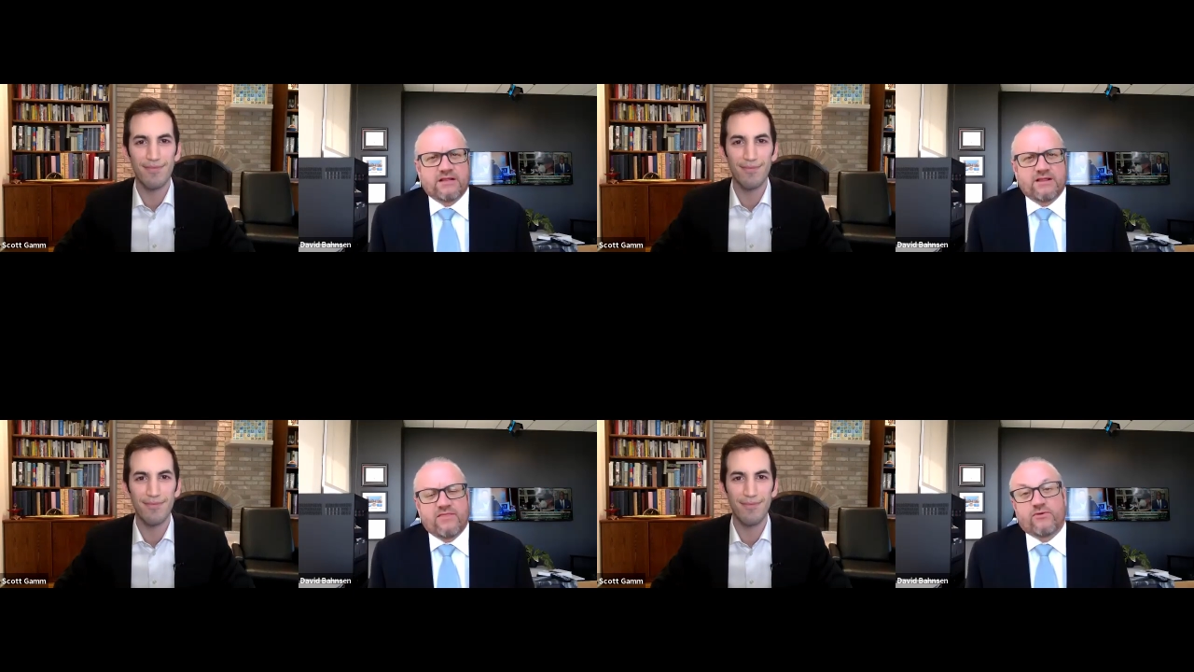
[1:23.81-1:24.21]

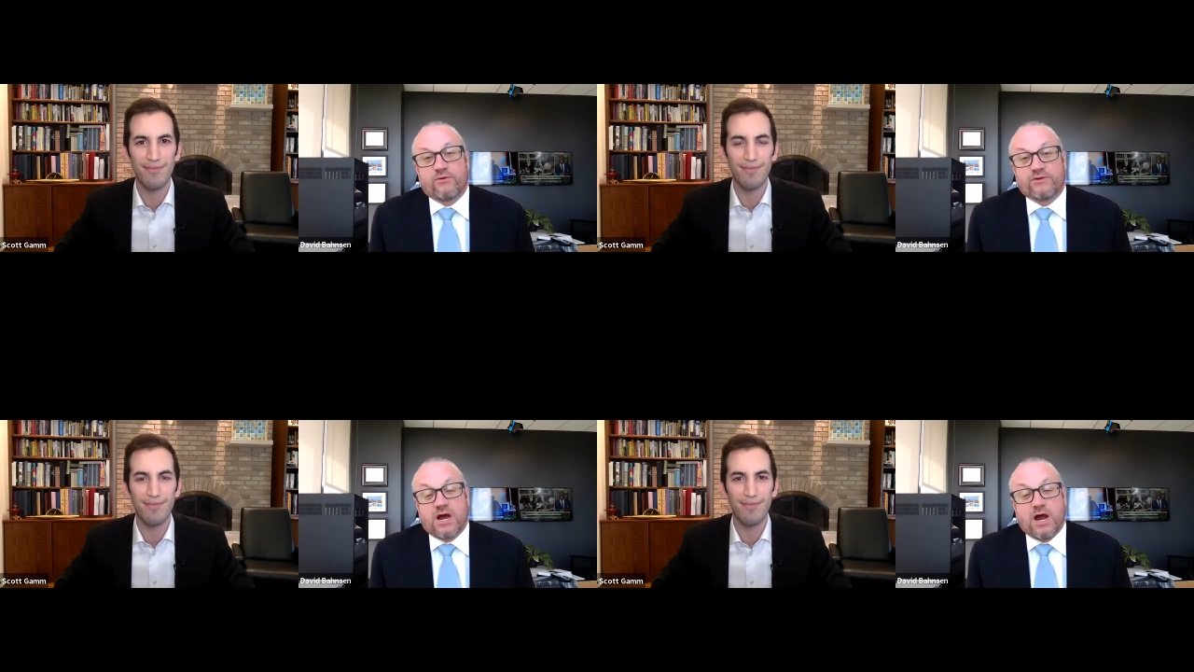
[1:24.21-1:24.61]
Speaker 1: and then
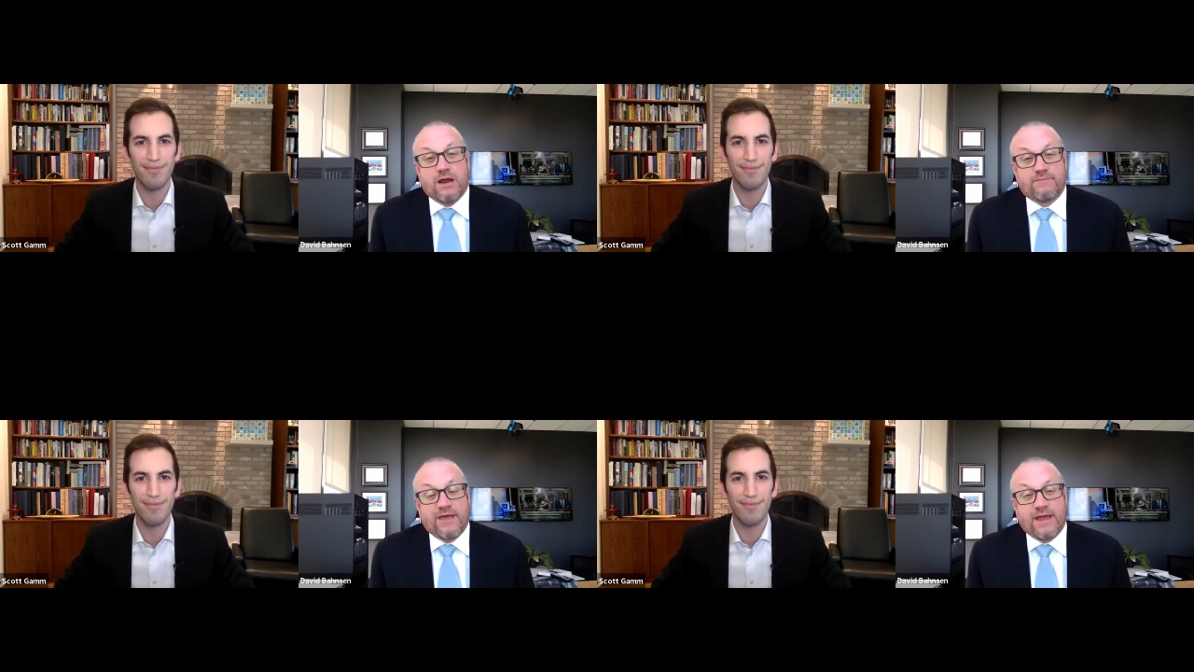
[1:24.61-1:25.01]
through
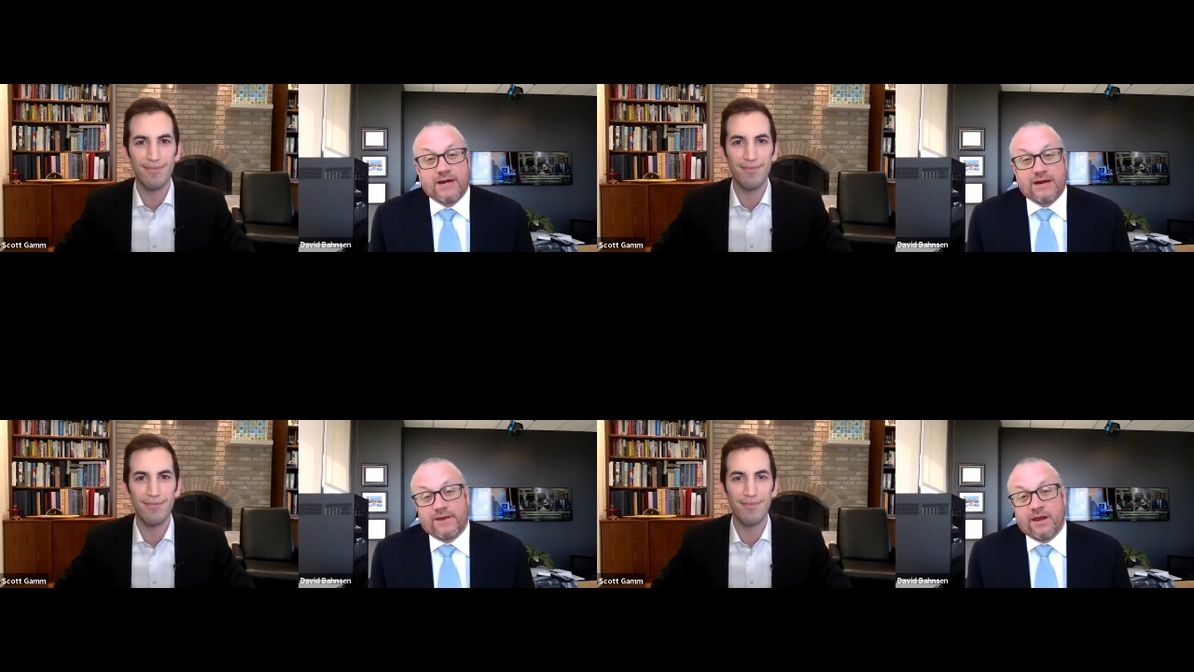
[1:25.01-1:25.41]
time they end
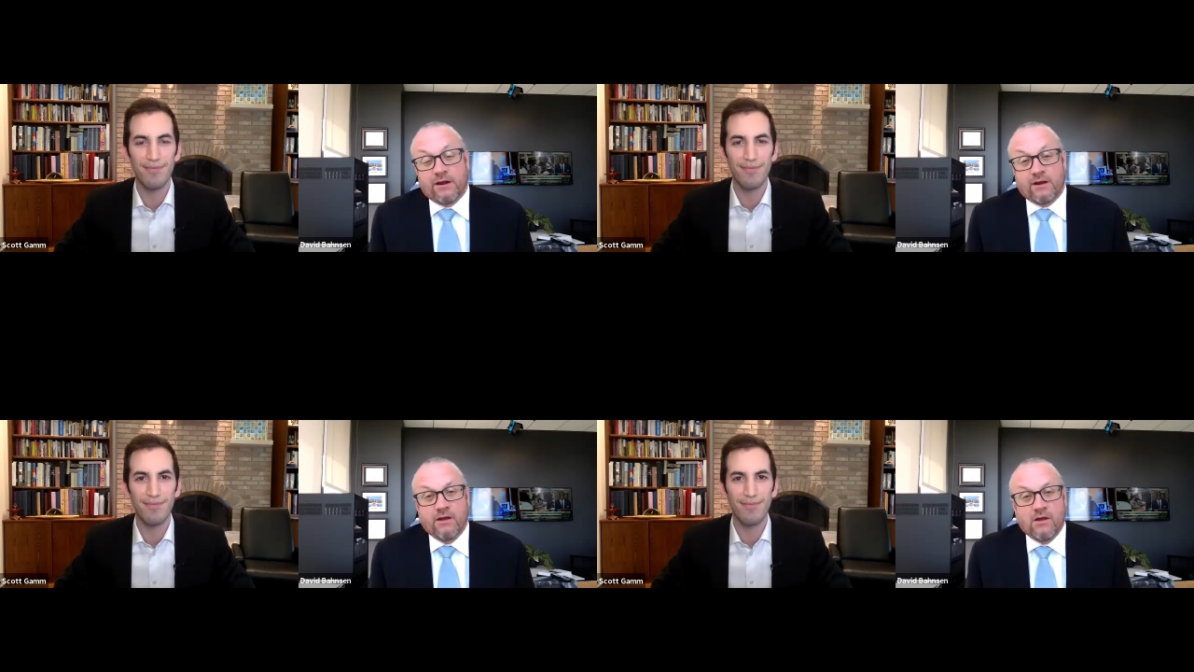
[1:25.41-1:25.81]
up
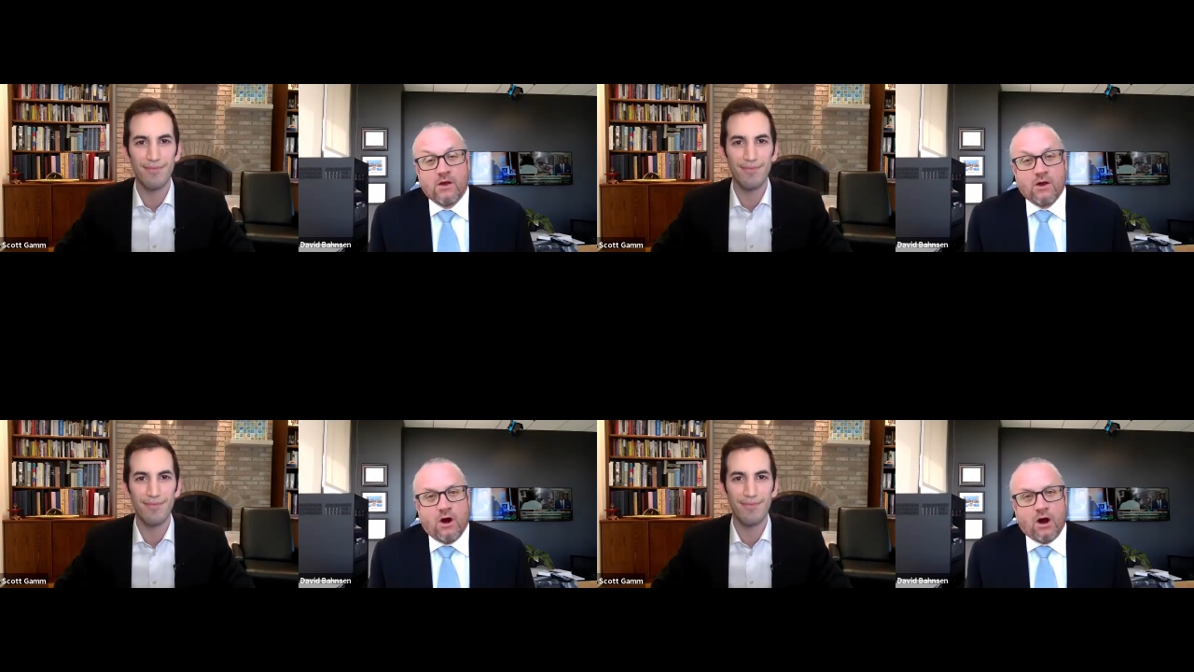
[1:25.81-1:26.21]
getting
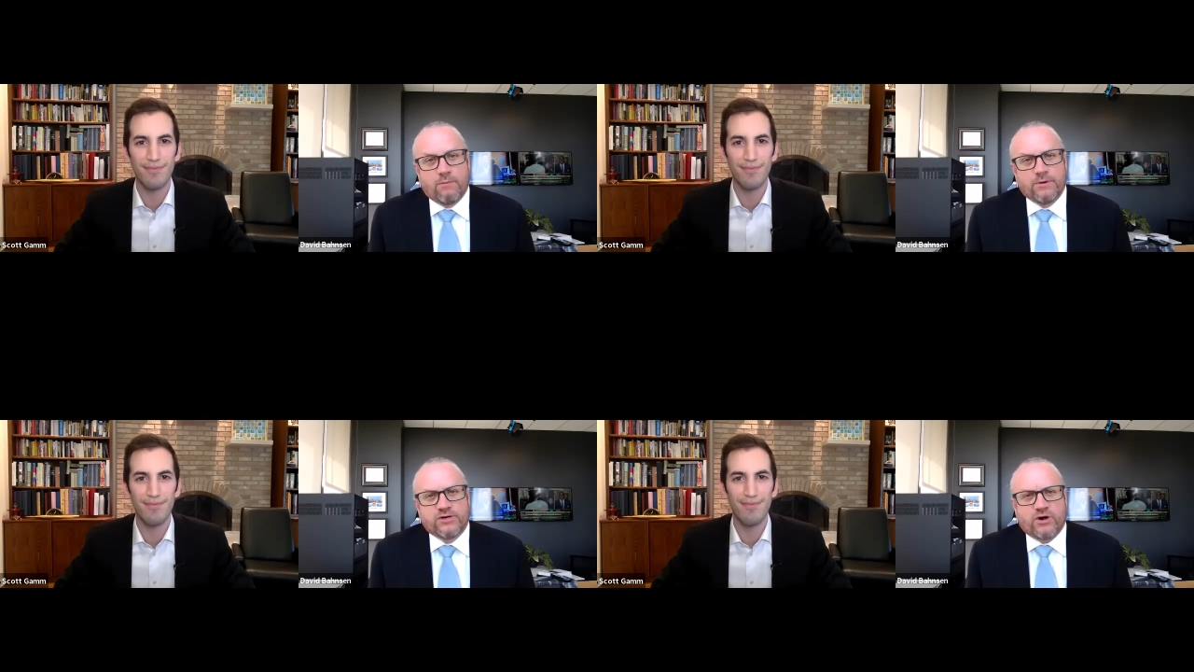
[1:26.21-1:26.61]

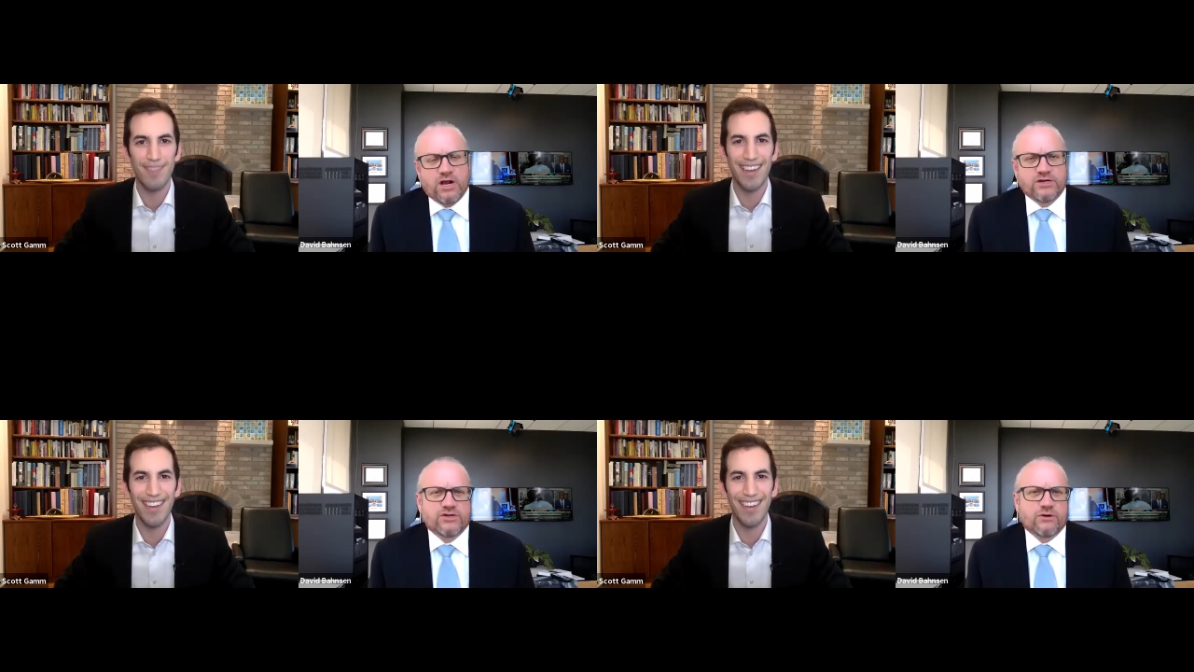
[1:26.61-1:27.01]

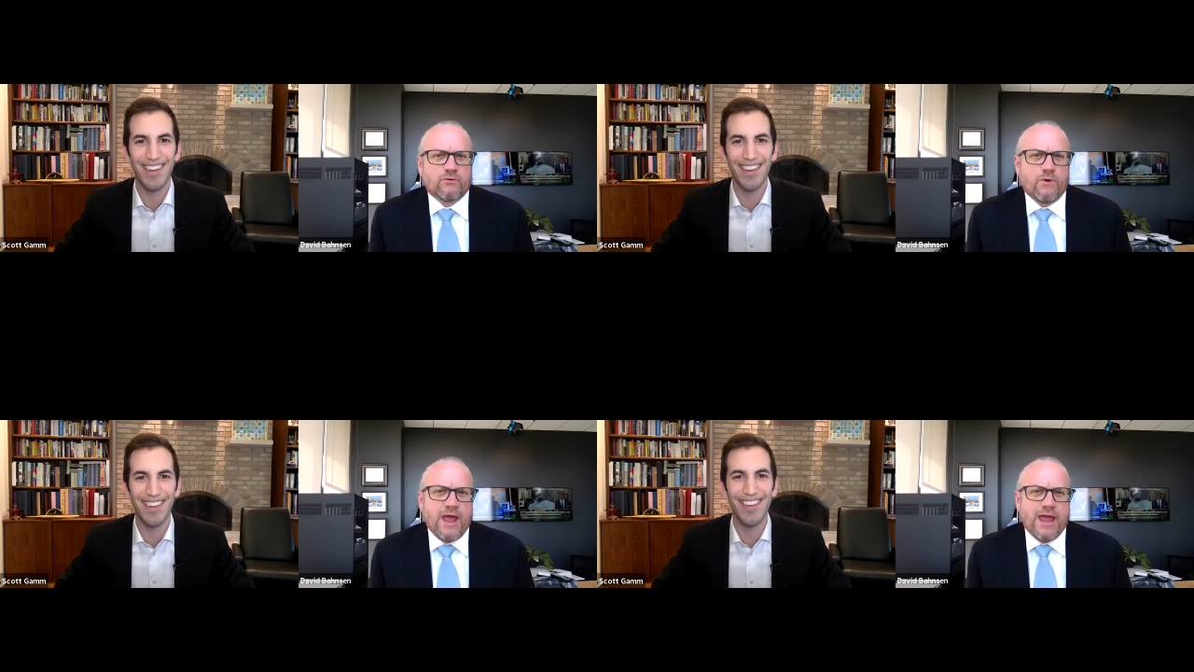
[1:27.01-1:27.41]
arbitraged
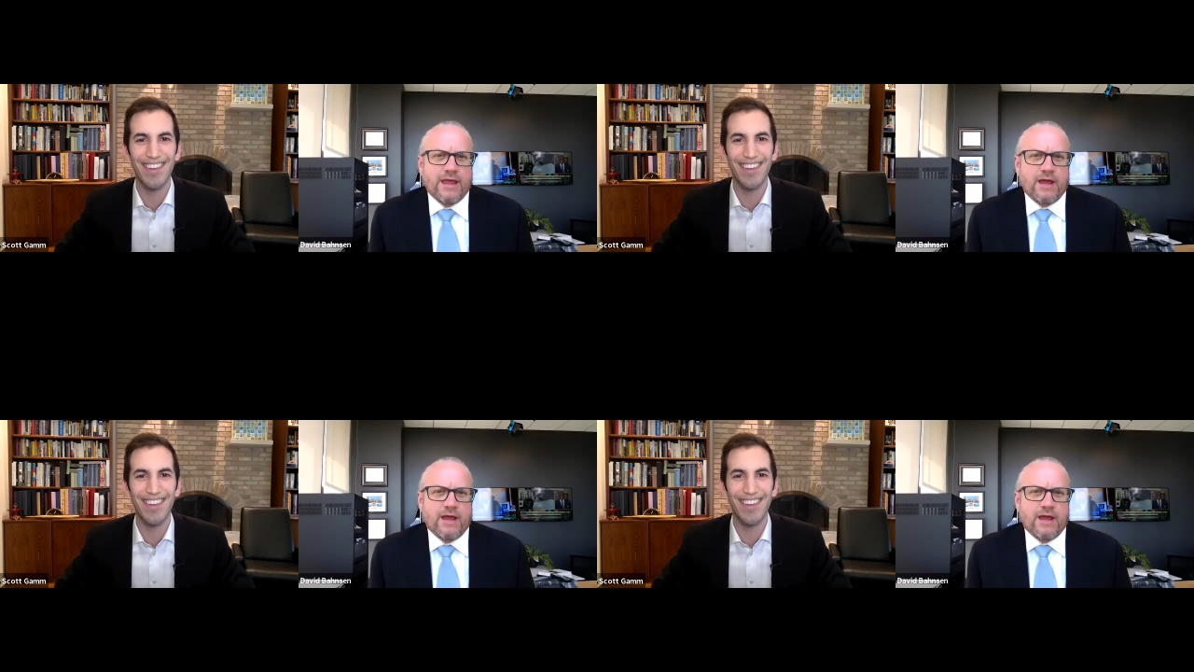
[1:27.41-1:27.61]
away.